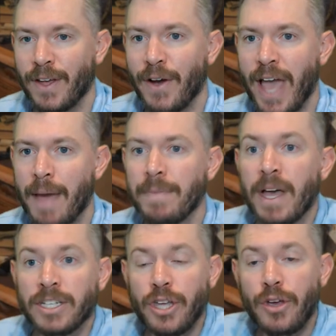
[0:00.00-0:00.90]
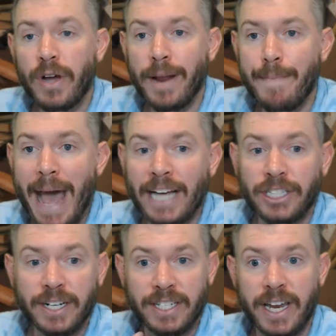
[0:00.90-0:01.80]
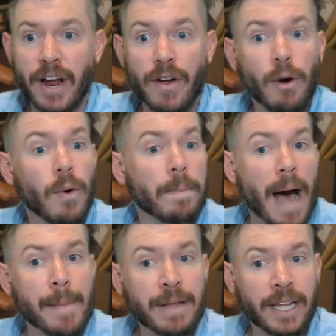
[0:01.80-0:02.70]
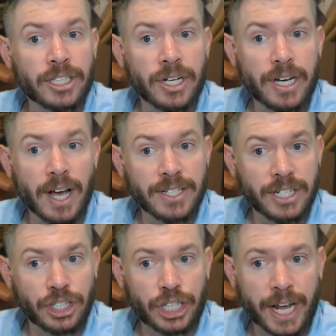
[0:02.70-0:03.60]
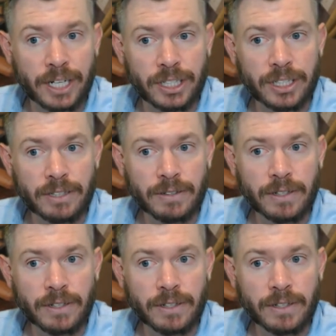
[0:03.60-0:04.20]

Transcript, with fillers: Okay? So you can imagine a scenario where population doesn't change,